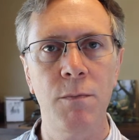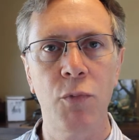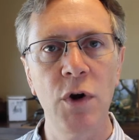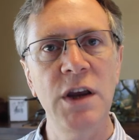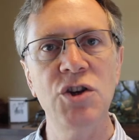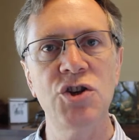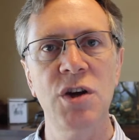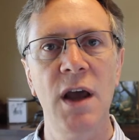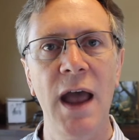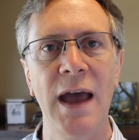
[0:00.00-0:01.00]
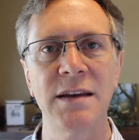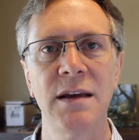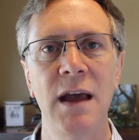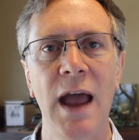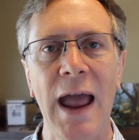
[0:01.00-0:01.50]
breach
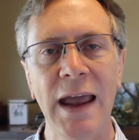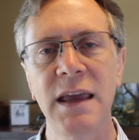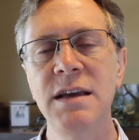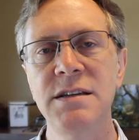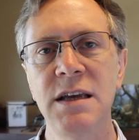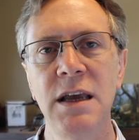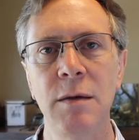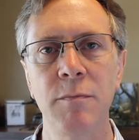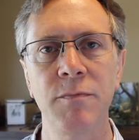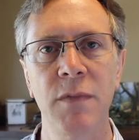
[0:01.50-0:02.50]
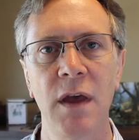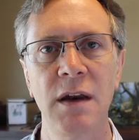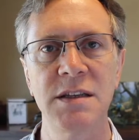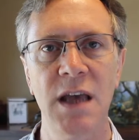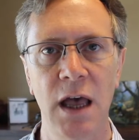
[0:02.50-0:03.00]
at Hacking Team,
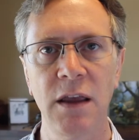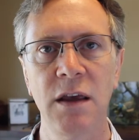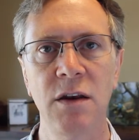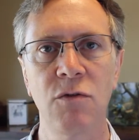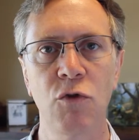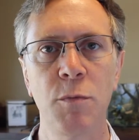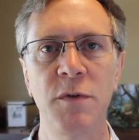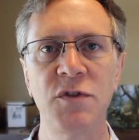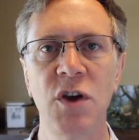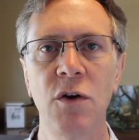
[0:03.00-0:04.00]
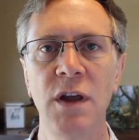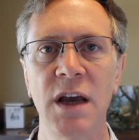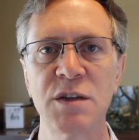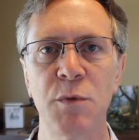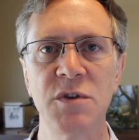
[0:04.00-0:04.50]
an Italian group of security
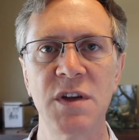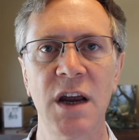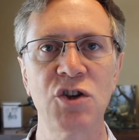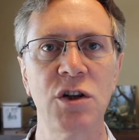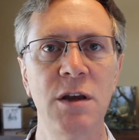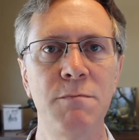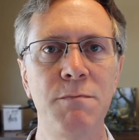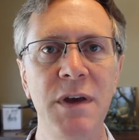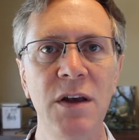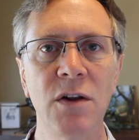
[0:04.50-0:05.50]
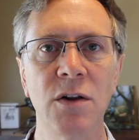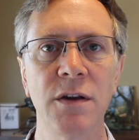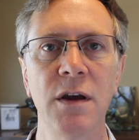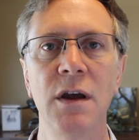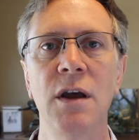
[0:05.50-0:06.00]
experts that actually
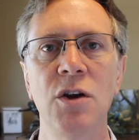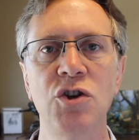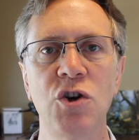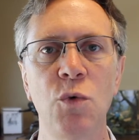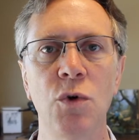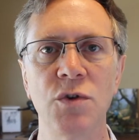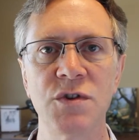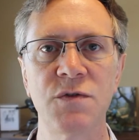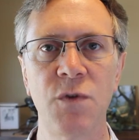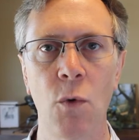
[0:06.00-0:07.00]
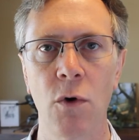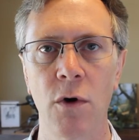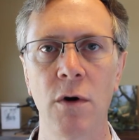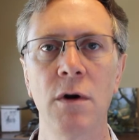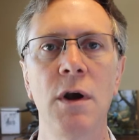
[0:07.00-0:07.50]
build tools
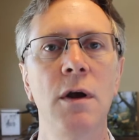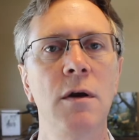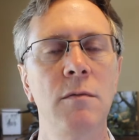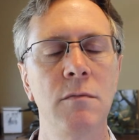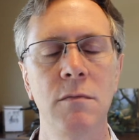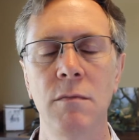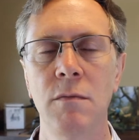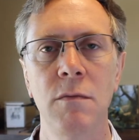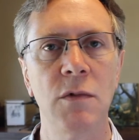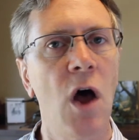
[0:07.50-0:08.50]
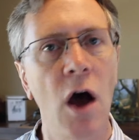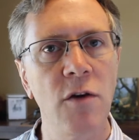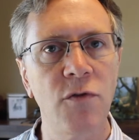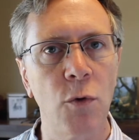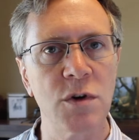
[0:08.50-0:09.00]
for law
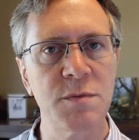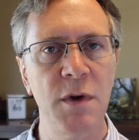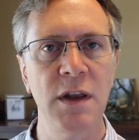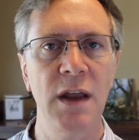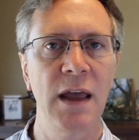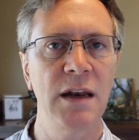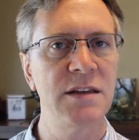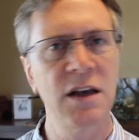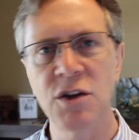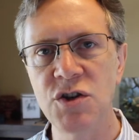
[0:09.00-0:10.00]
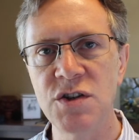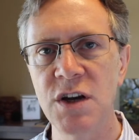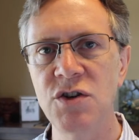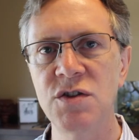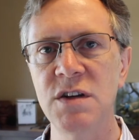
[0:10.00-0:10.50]
enforcement and intelligence
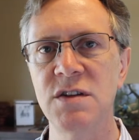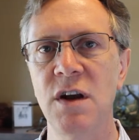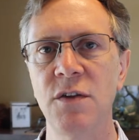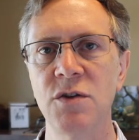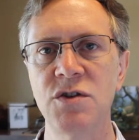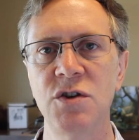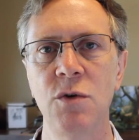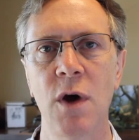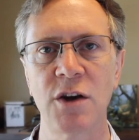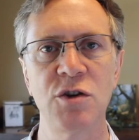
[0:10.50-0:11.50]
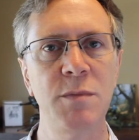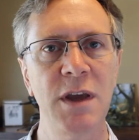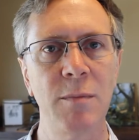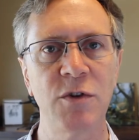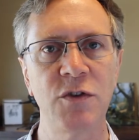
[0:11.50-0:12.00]
agencies and others to actually
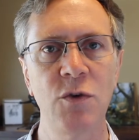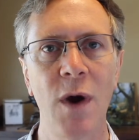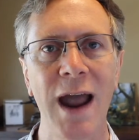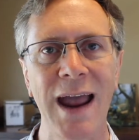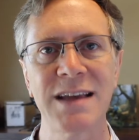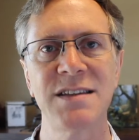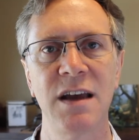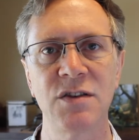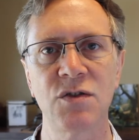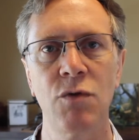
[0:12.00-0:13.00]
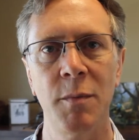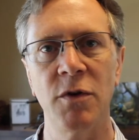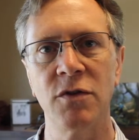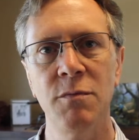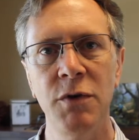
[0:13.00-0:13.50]
be able to access
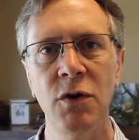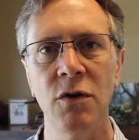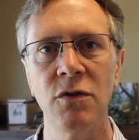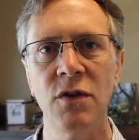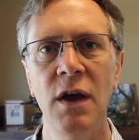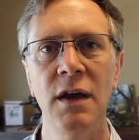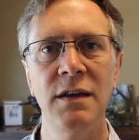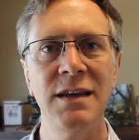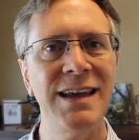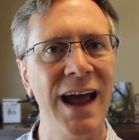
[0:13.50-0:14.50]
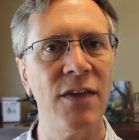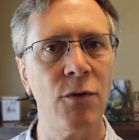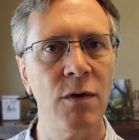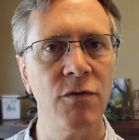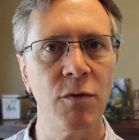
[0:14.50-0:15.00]
criminals' computers to
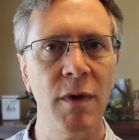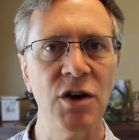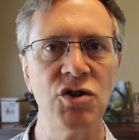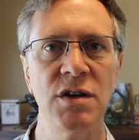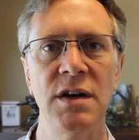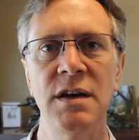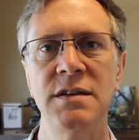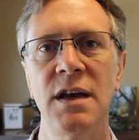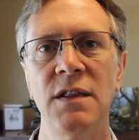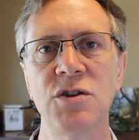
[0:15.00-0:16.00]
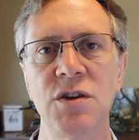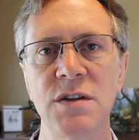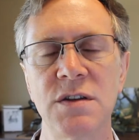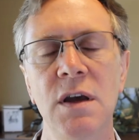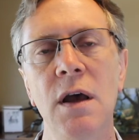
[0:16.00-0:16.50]
gather information and
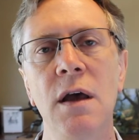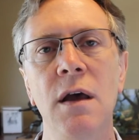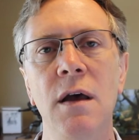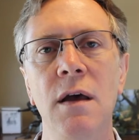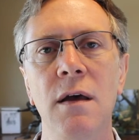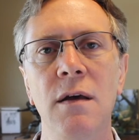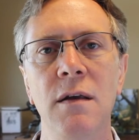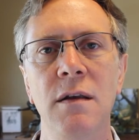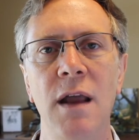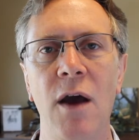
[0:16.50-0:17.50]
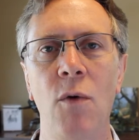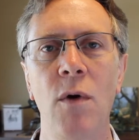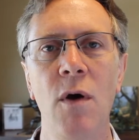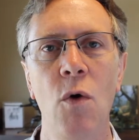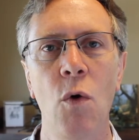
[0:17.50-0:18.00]
intelligence.
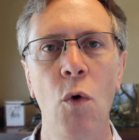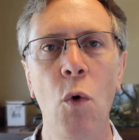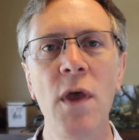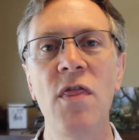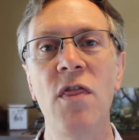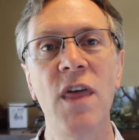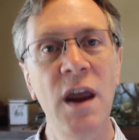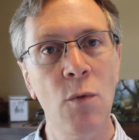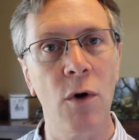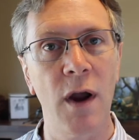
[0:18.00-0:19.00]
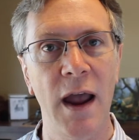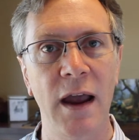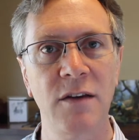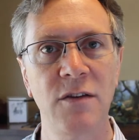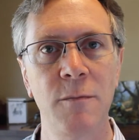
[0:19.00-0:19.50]
Now, when they were
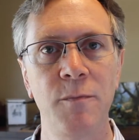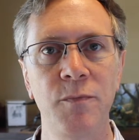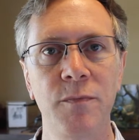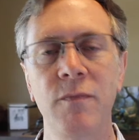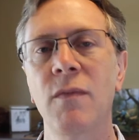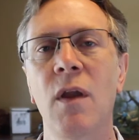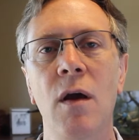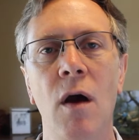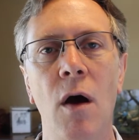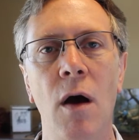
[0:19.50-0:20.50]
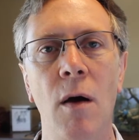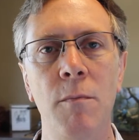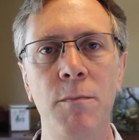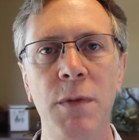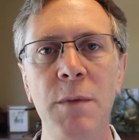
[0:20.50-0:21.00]
hacked,
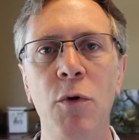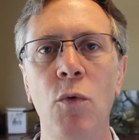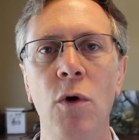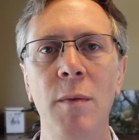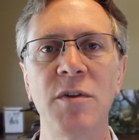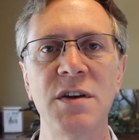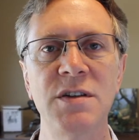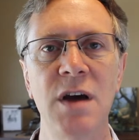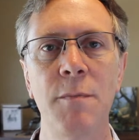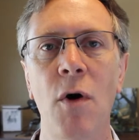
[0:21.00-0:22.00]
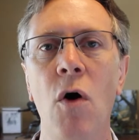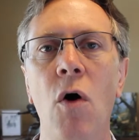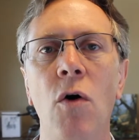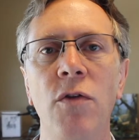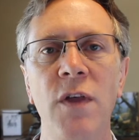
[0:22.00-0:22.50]
people were able to dump
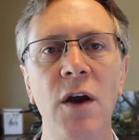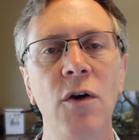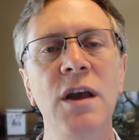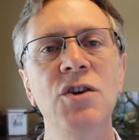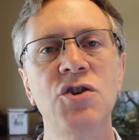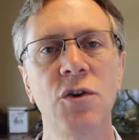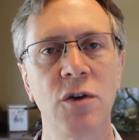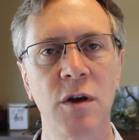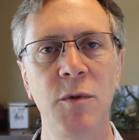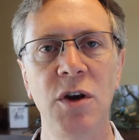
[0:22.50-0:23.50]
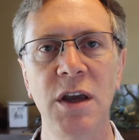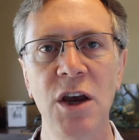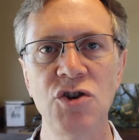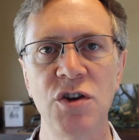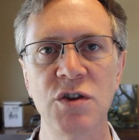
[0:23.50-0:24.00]
all their internal
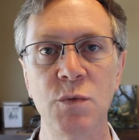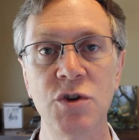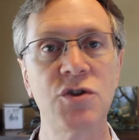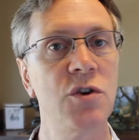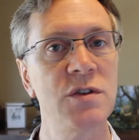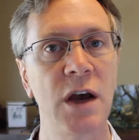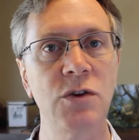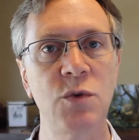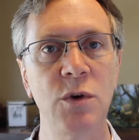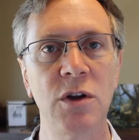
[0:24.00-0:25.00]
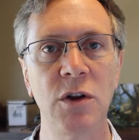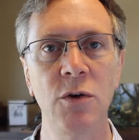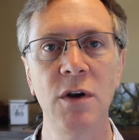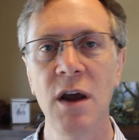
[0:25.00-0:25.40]
communications, which turns out to include